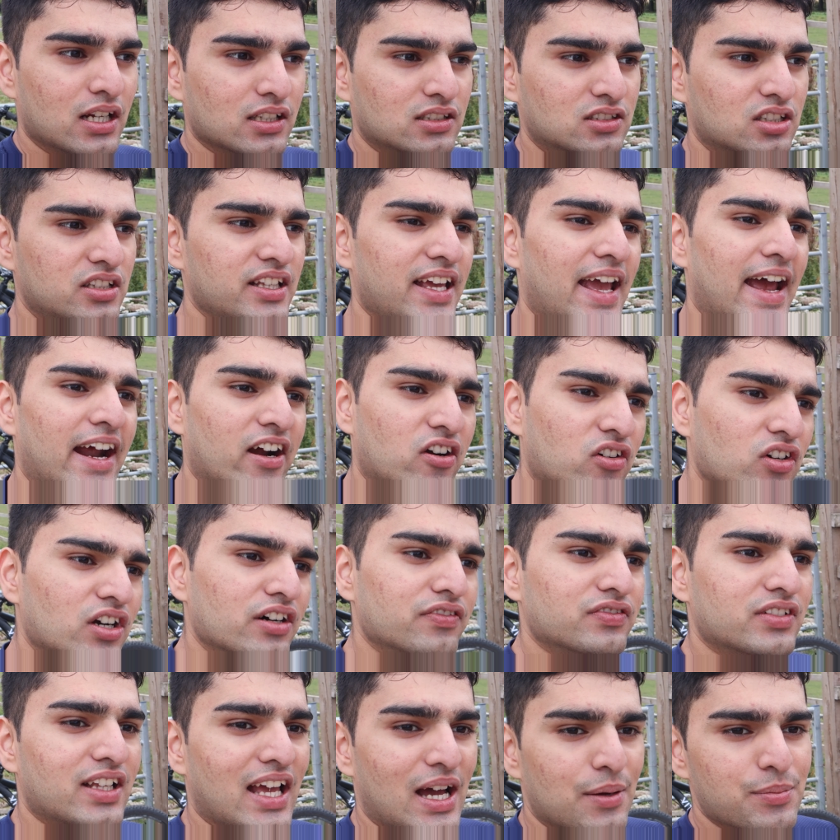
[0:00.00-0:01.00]
So the
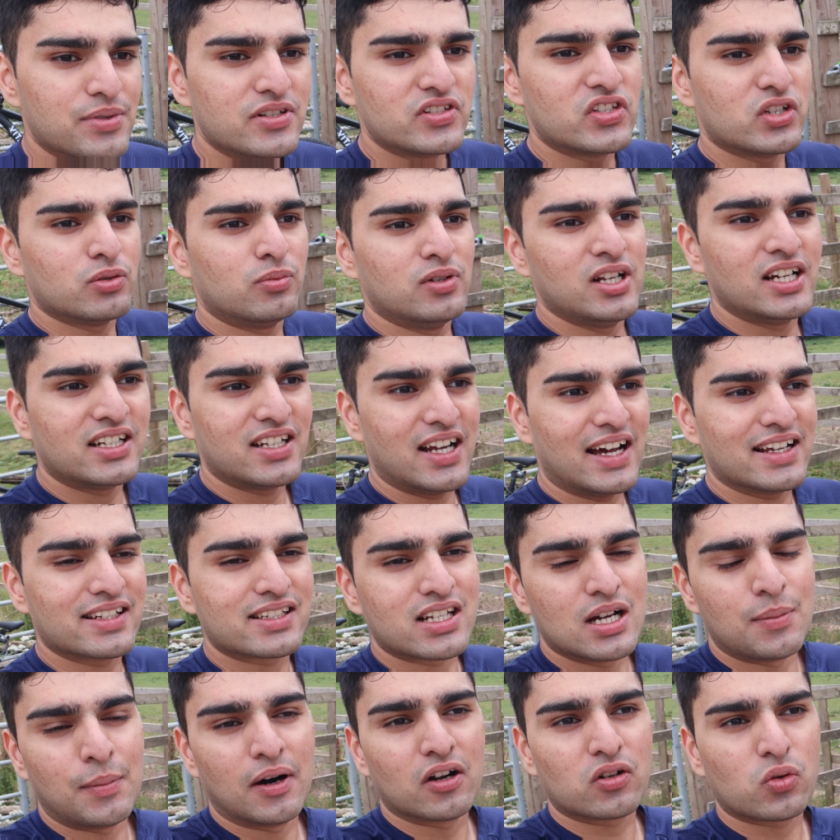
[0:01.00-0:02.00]
aircraft cabin simulator has
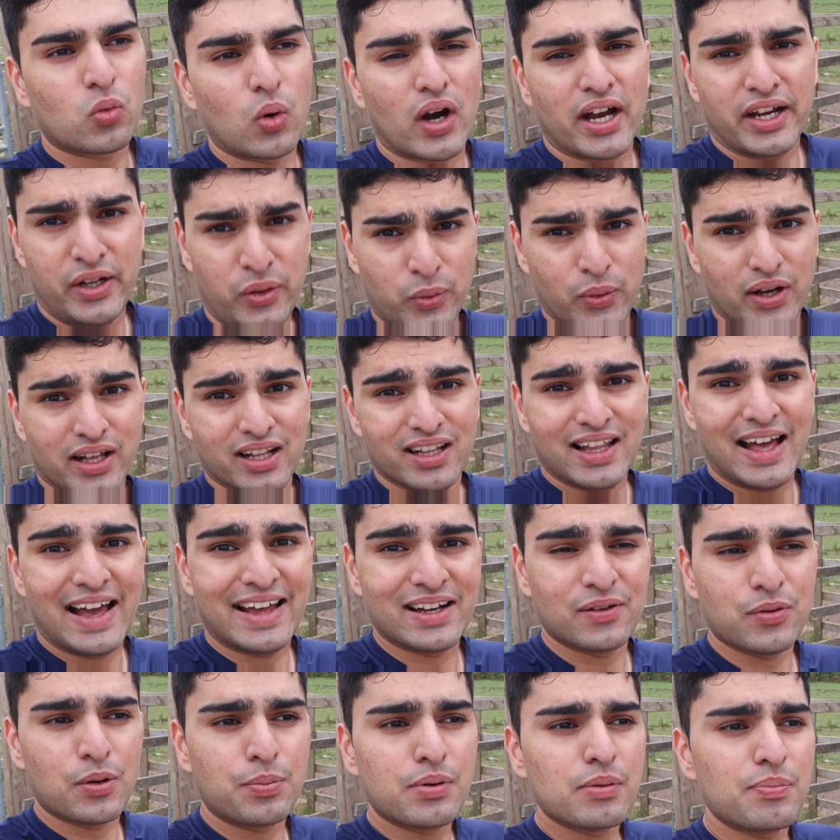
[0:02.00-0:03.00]
come out quite well,
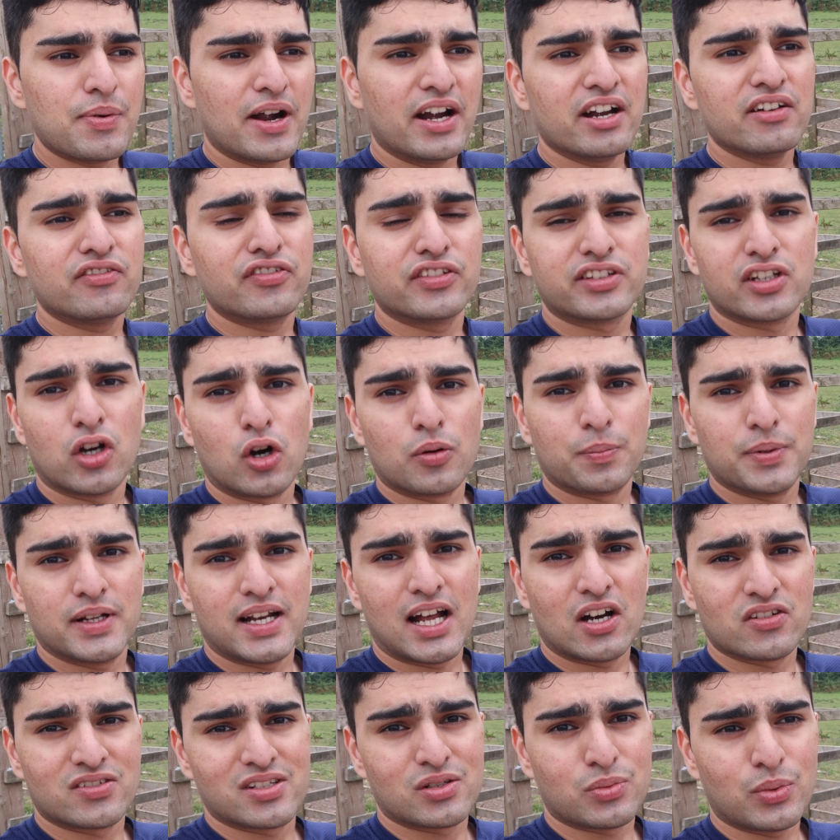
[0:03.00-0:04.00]
and we're preparing for the open
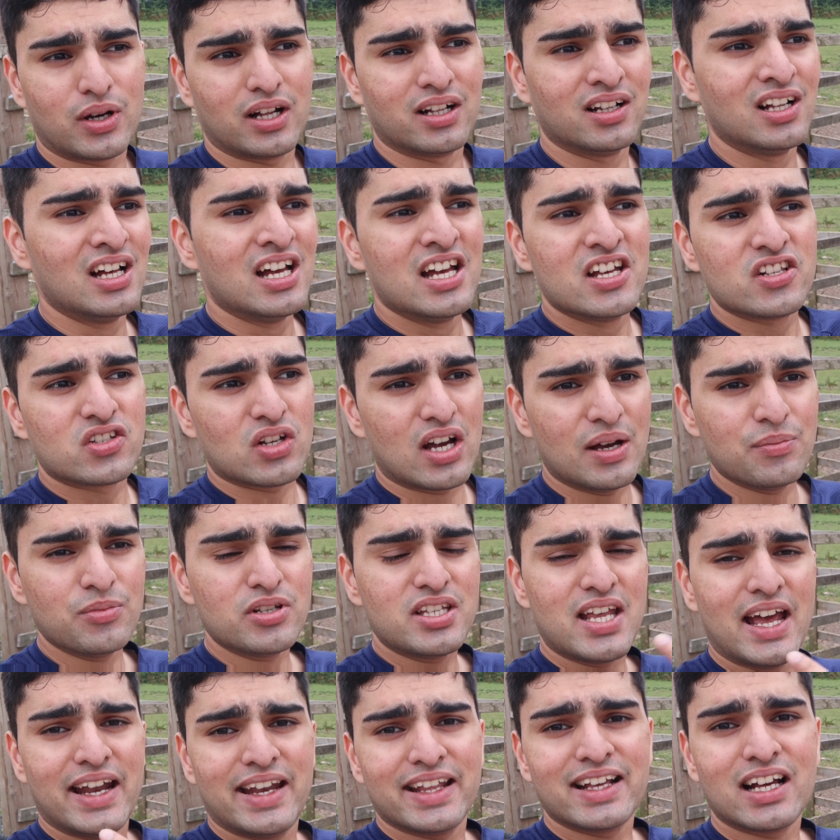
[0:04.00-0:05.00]
house as well. So I'm
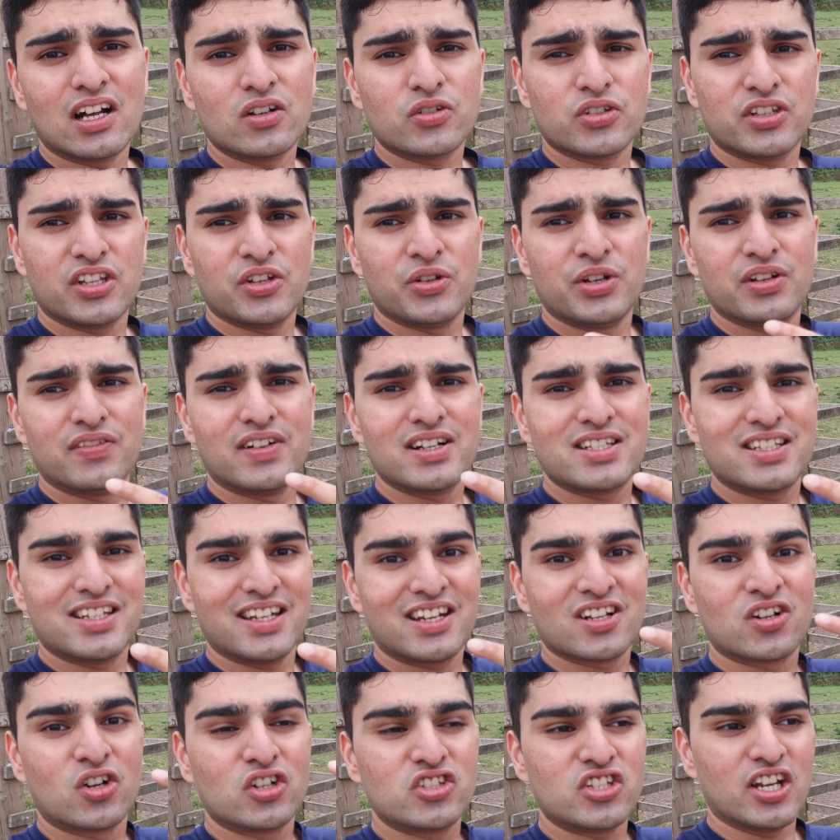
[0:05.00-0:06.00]
just heading out to the university
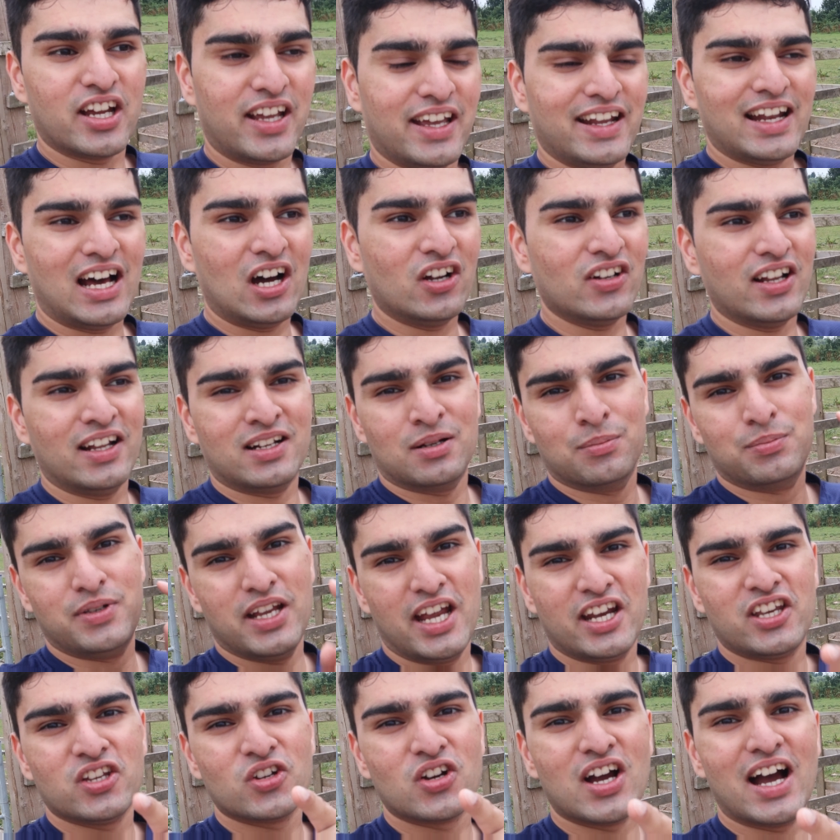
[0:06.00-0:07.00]
to go check it out and
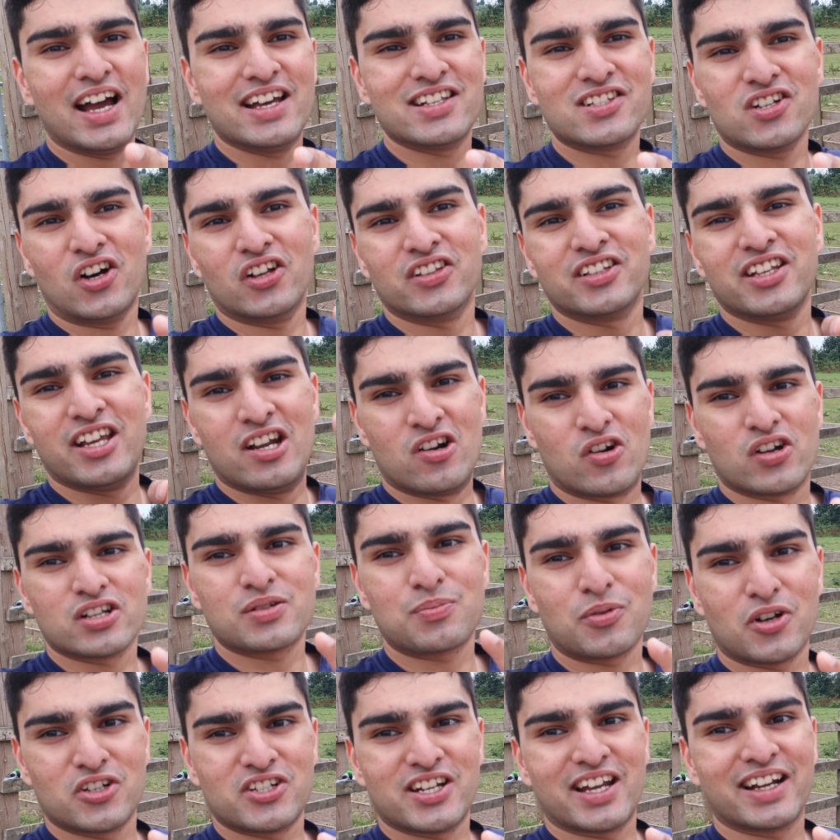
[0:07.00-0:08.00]
update you guys on the EROS
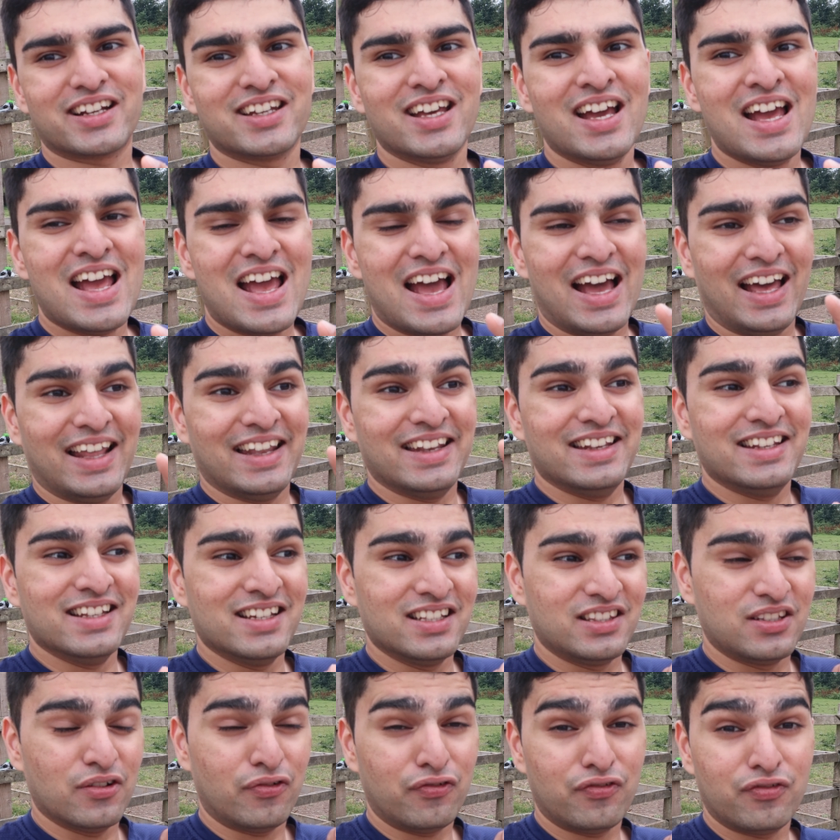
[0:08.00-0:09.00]
project and
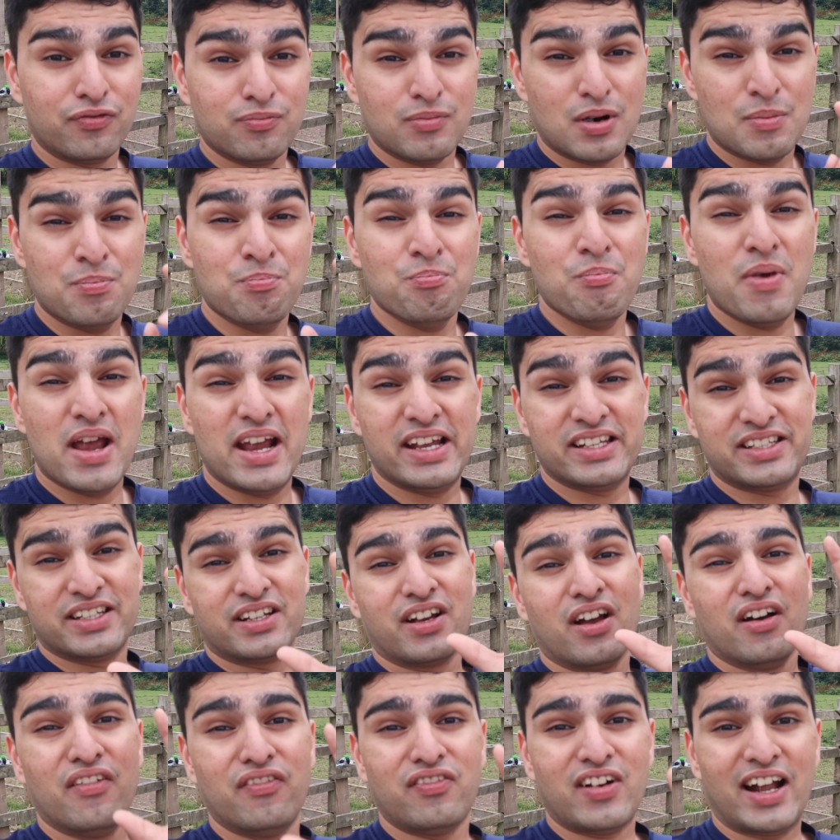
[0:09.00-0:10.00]
the
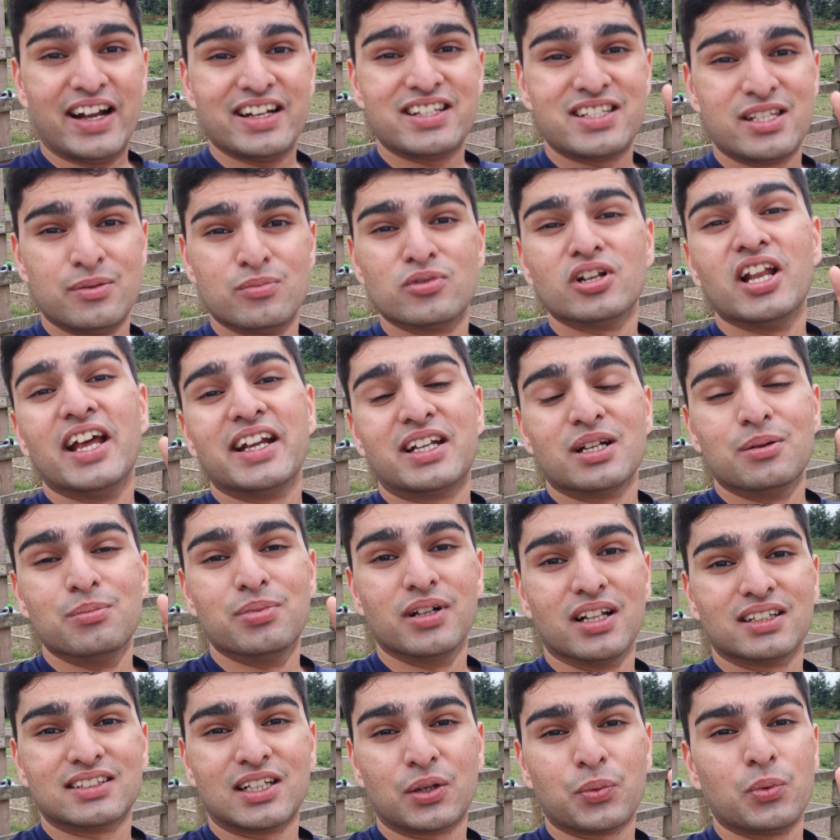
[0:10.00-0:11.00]
amazing flight simulator
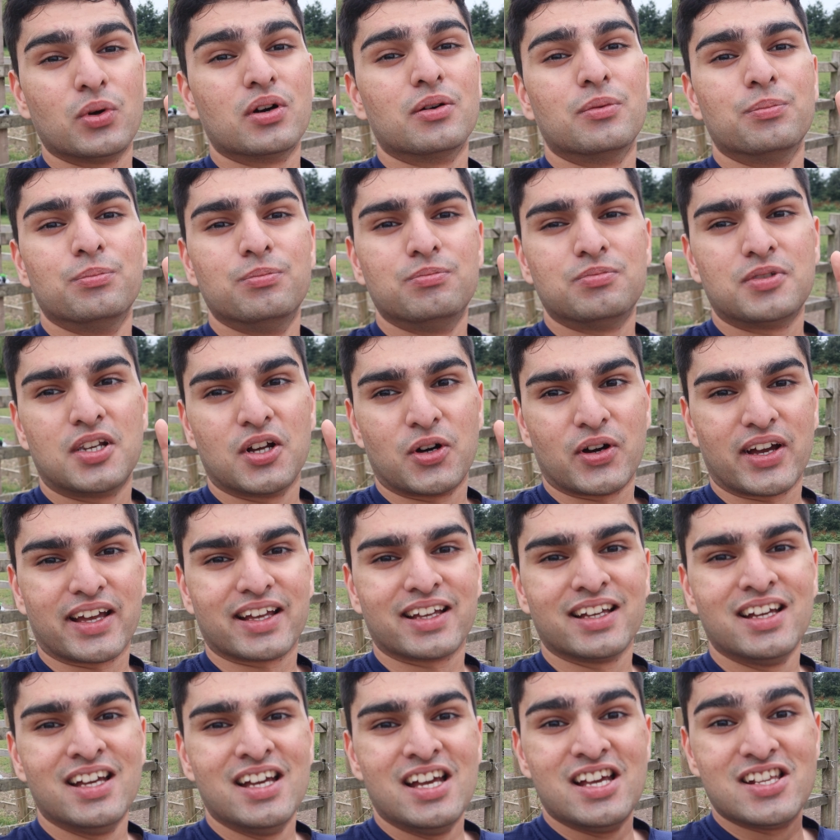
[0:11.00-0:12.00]
build that we were
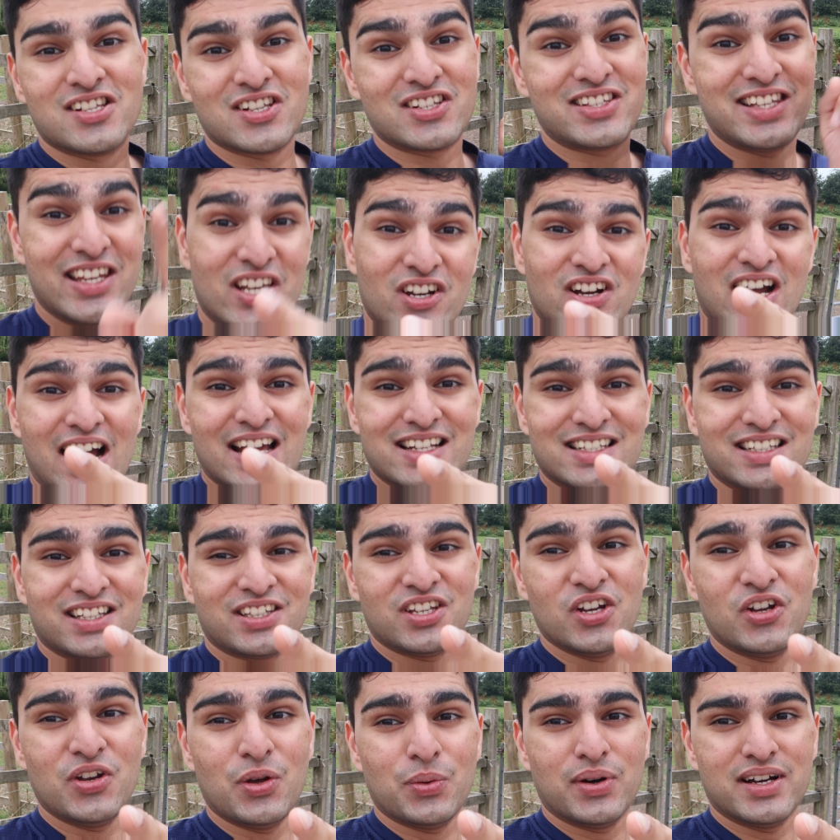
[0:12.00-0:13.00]
doing. So see you guys at the
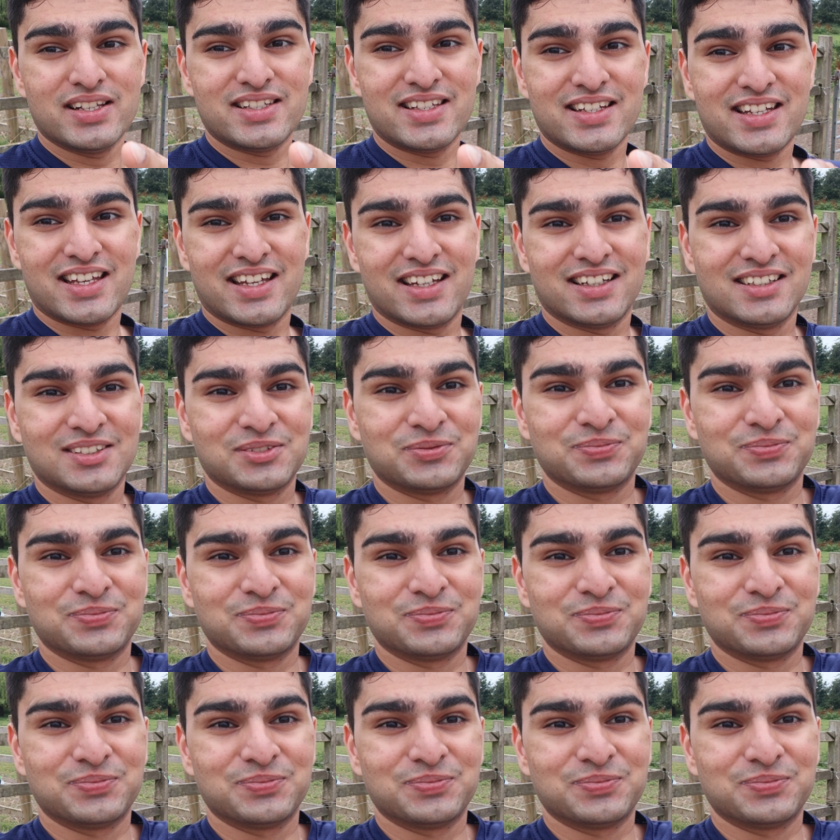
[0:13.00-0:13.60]
university.